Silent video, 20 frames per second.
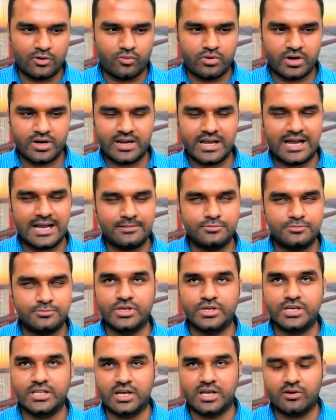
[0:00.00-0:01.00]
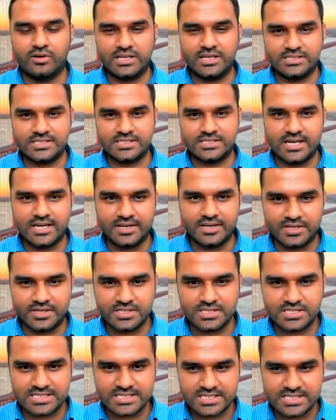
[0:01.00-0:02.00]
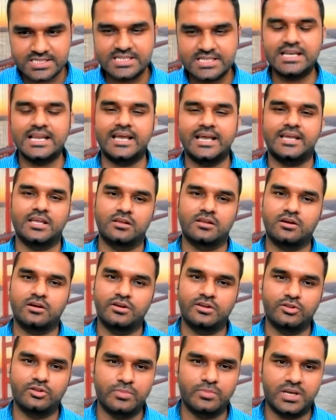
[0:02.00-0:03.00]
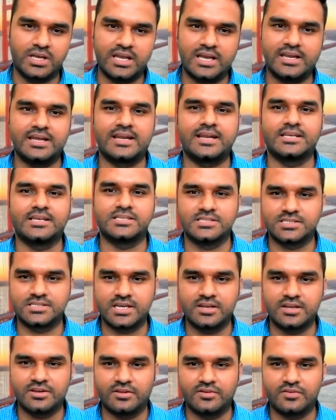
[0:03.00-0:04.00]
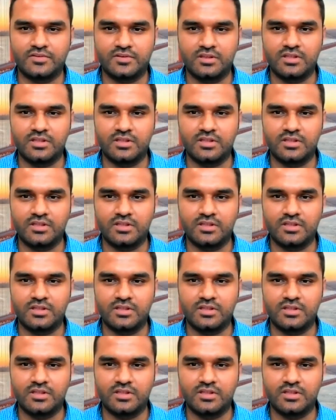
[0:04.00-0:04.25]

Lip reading: what I'm doing now as a scientist, still I can continue my career as a scientist.